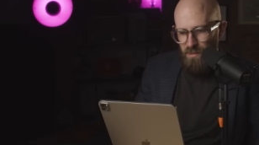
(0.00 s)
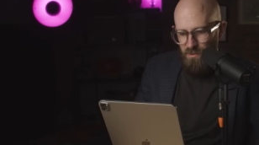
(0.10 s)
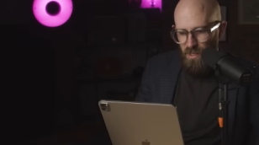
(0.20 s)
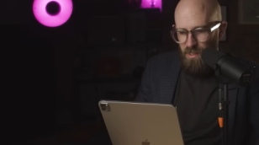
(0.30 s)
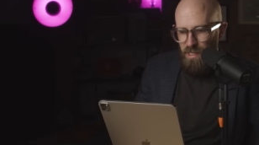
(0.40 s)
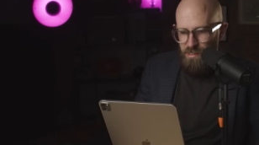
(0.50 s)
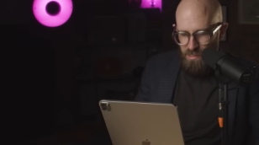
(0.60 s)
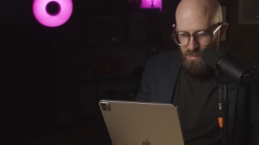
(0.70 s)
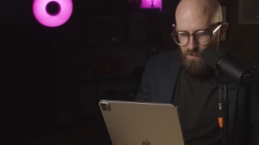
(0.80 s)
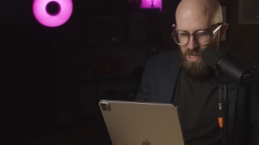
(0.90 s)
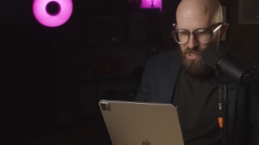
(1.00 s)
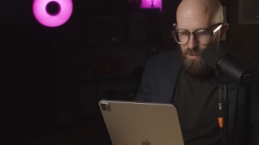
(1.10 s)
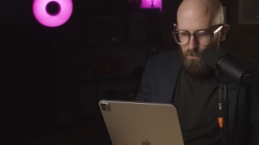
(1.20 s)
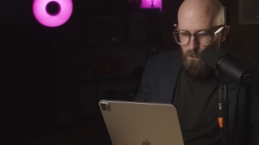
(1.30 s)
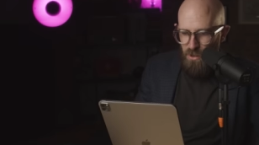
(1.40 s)
The drug does its magic
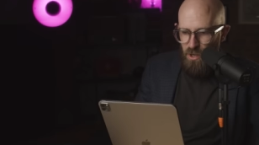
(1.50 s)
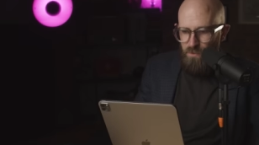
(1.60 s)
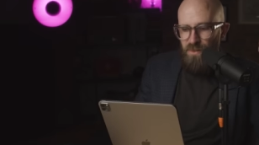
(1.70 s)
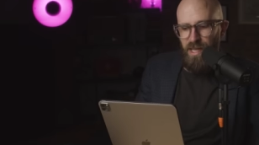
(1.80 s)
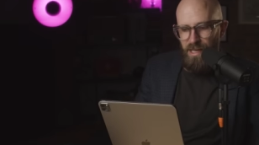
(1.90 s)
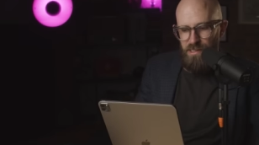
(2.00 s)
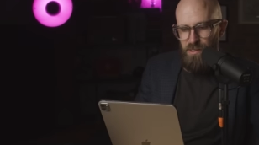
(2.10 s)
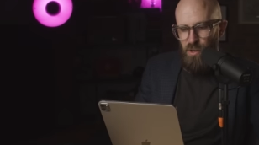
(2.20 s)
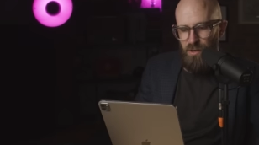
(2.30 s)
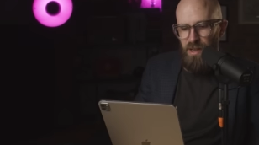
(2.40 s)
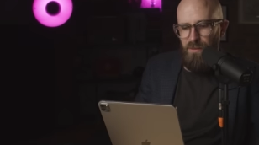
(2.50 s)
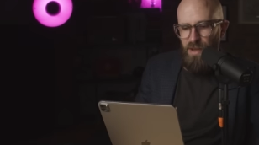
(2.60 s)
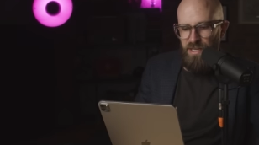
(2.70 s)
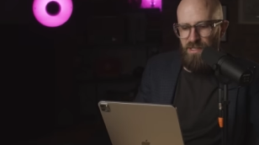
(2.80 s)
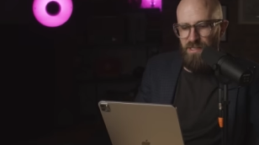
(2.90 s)
and boom, cancer's gone,
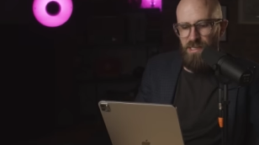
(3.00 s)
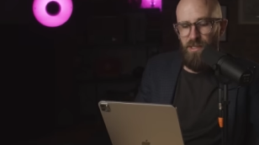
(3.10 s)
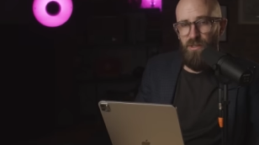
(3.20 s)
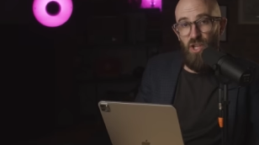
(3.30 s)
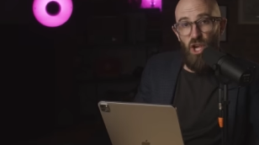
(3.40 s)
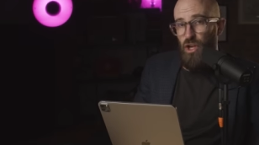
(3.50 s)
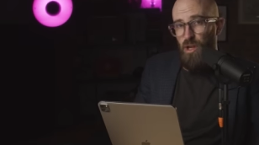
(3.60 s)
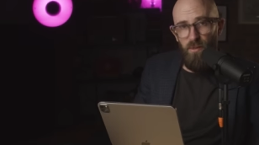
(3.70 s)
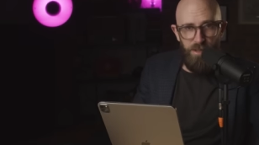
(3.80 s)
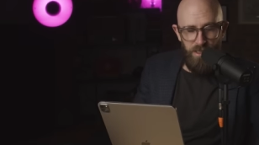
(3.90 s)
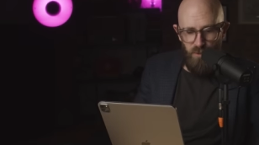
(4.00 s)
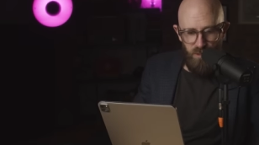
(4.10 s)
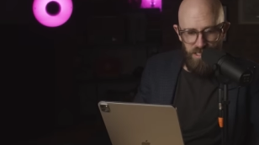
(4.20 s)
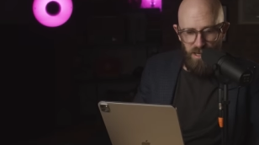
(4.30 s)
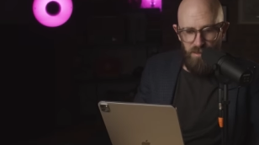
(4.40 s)
patient is healed, no more money
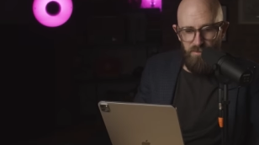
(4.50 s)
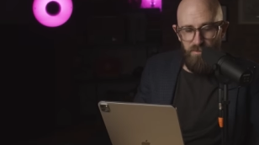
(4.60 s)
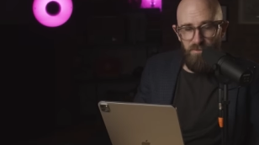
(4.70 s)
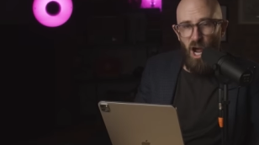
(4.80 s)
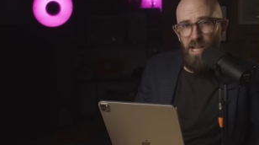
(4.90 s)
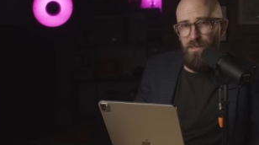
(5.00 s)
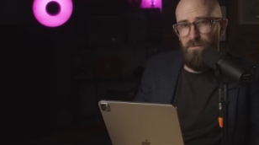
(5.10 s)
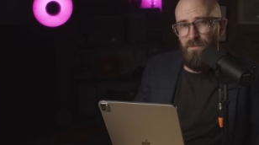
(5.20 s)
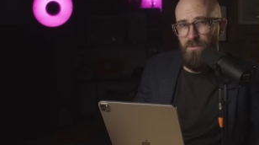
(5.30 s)
pours in. Right?